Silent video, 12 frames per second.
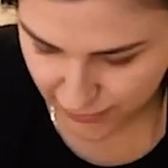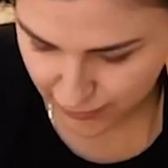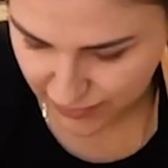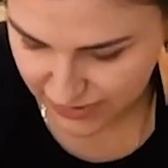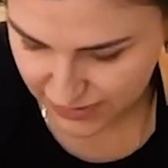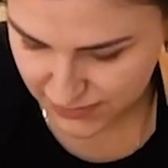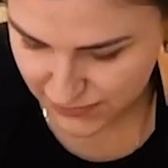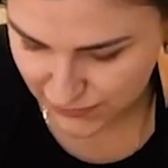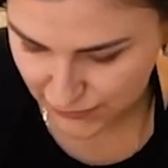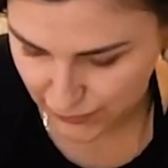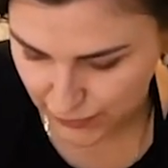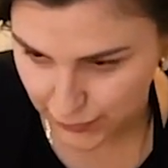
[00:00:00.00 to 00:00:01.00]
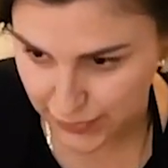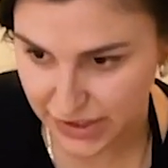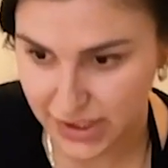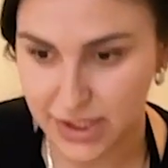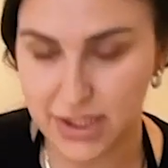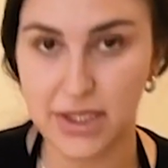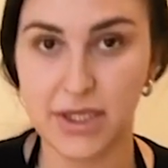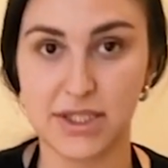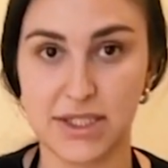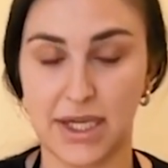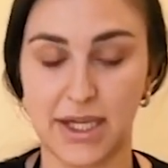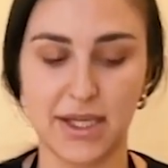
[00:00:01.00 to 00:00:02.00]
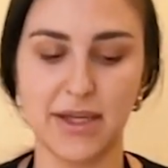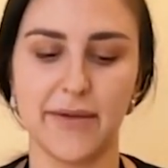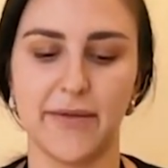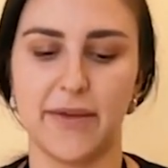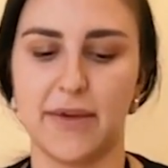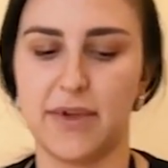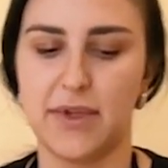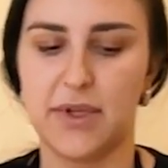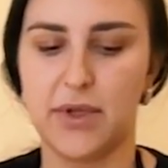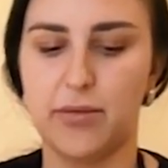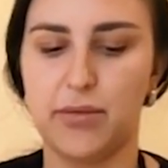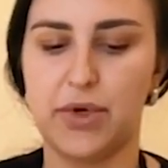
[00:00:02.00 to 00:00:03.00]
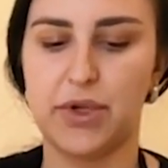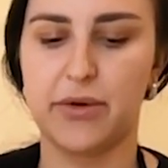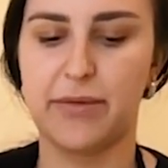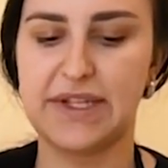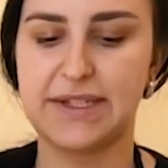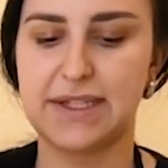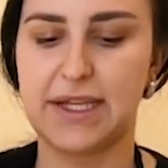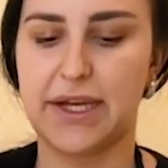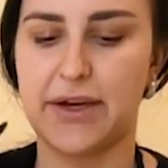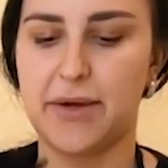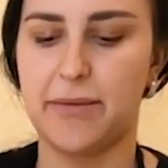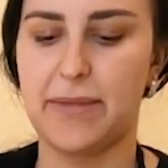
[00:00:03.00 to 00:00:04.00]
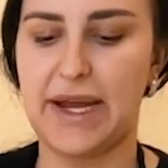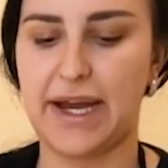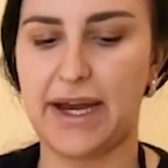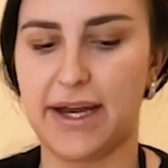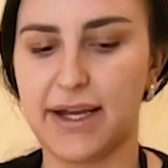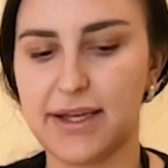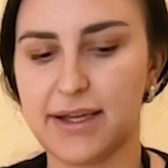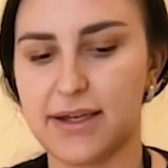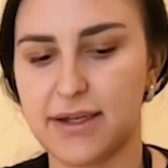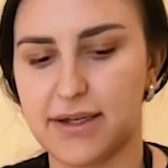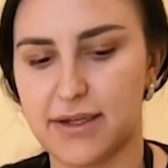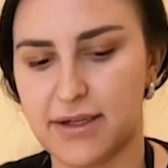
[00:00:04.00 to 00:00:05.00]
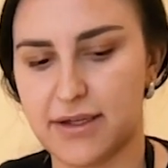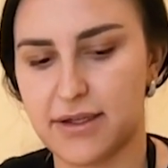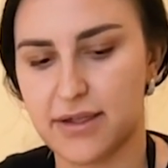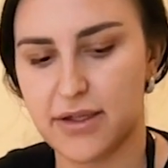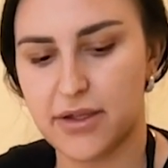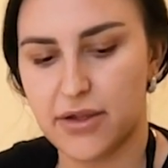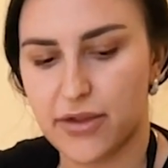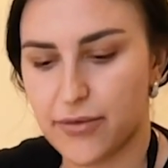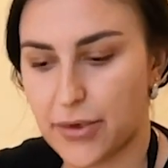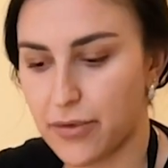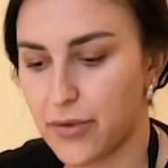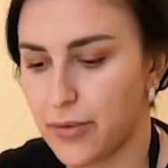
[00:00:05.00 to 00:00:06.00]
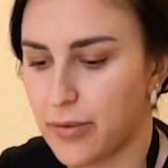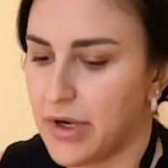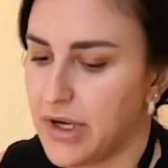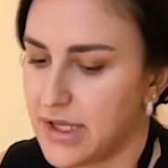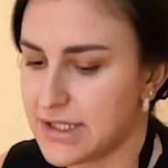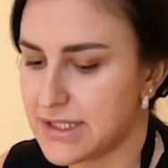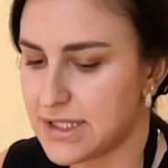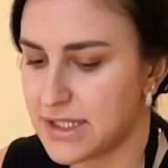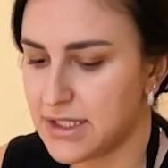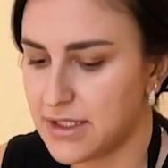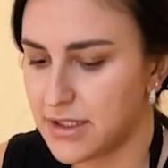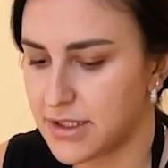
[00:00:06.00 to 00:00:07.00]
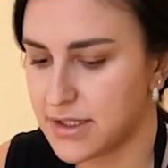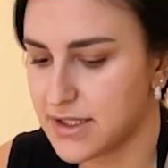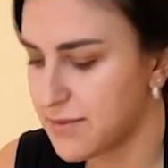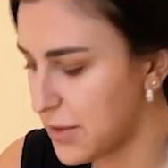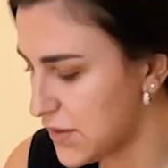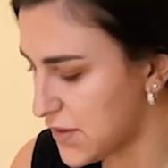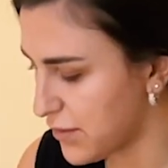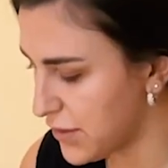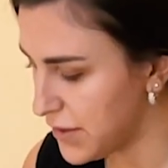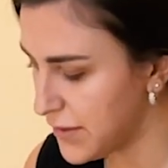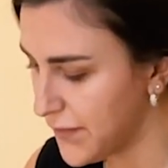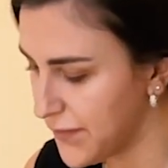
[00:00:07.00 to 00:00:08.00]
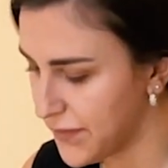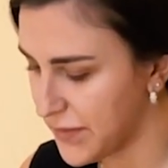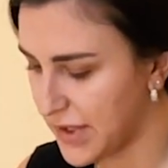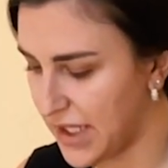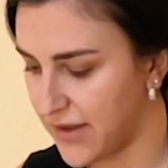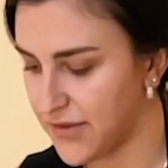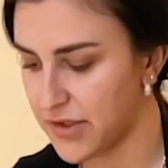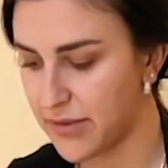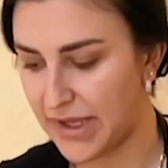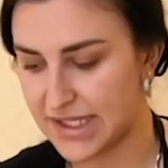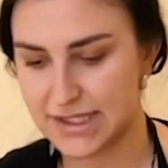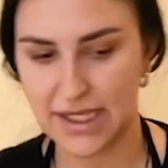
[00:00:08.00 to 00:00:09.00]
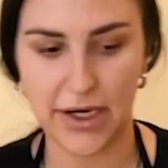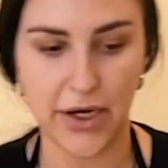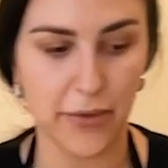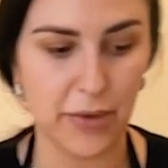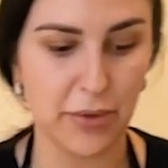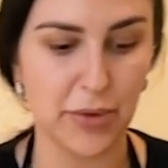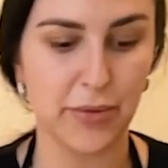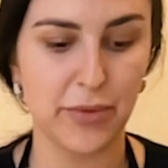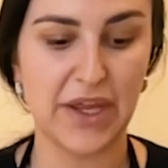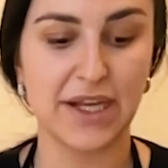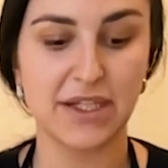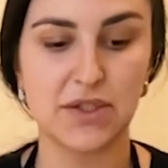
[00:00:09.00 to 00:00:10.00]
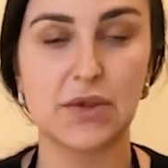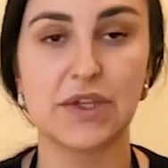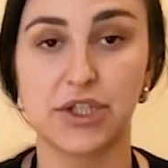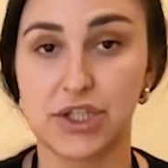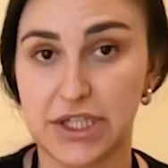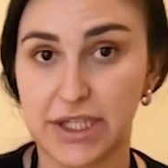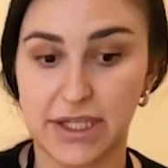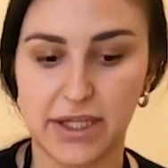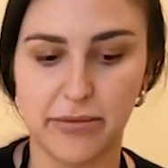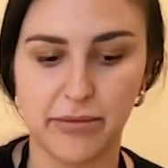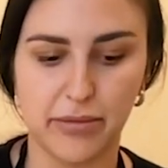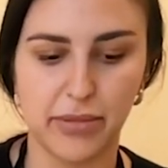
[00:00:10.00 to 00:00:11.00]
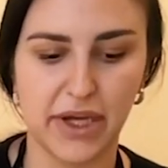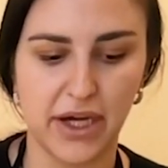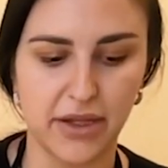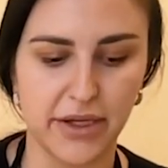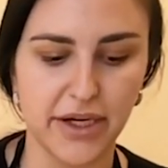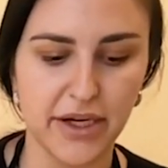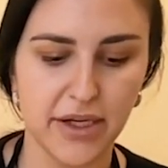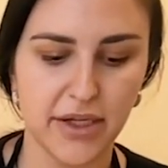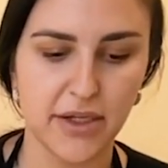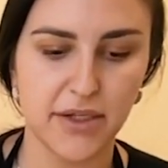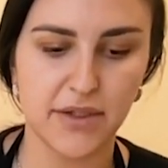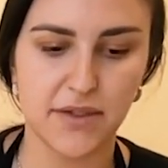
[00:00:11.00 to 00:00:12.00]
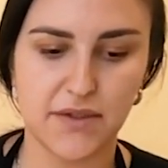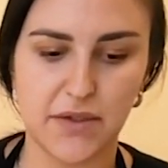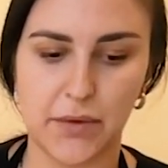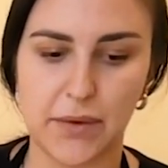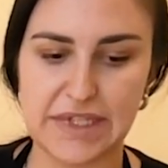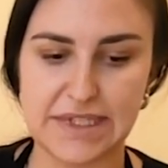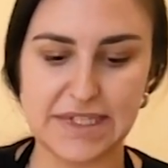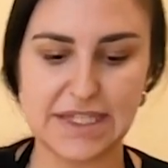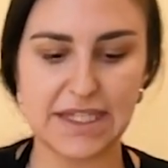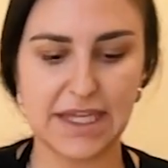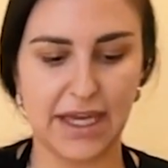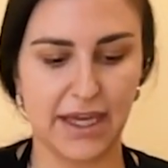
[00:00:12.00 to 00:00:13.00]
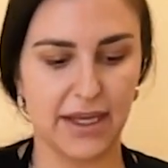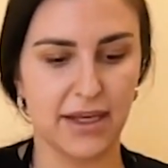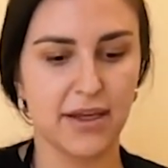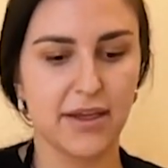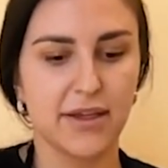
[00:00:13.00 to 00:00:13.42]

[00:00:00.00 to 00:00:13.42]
1, 2, 3, done. Put your mascara back, throw the wand in your disposable. After the mascara, we will then do the cheek color. So once again,